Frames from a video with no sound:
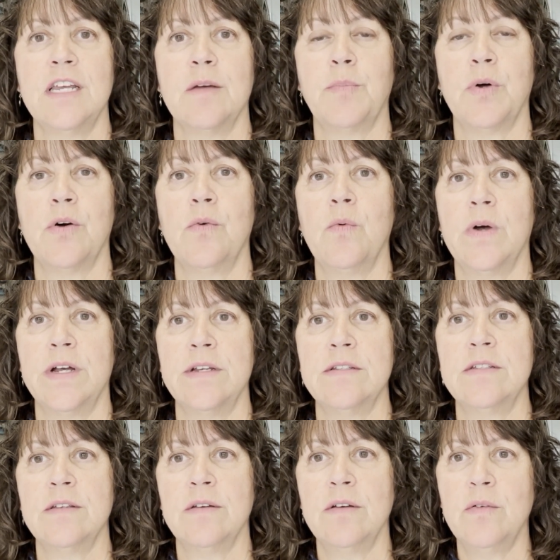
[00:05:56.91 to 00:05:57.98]
about
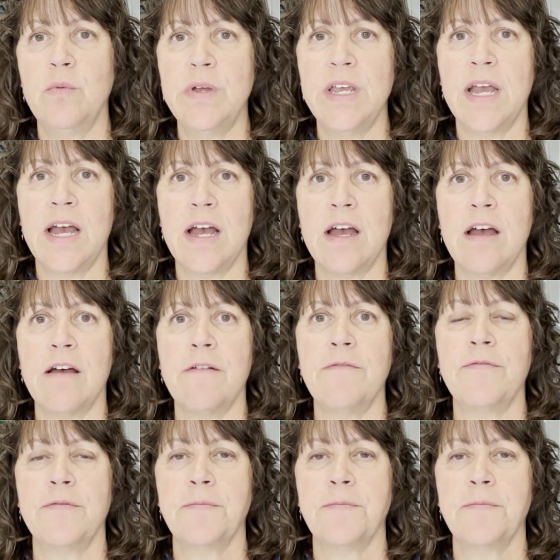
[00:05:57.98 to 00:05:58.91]
was we have